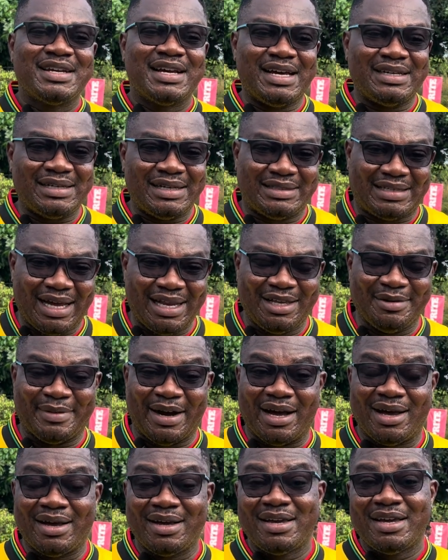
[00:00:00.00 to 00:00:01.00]
And the
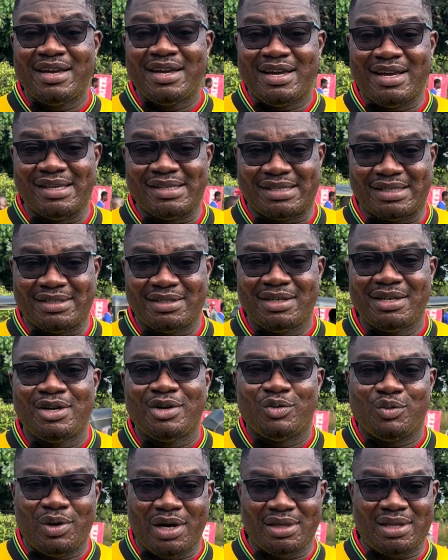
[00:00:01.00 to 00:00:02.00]
dilemma is
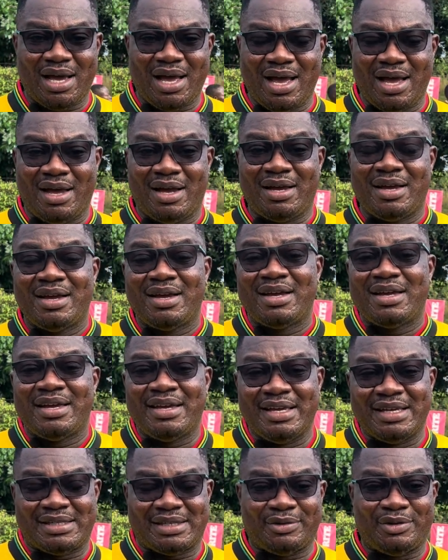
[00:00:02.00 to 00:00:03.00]
whether
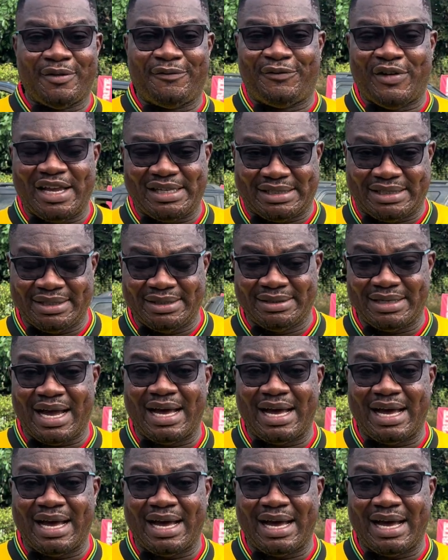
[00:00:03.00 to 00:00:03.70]
he is reverting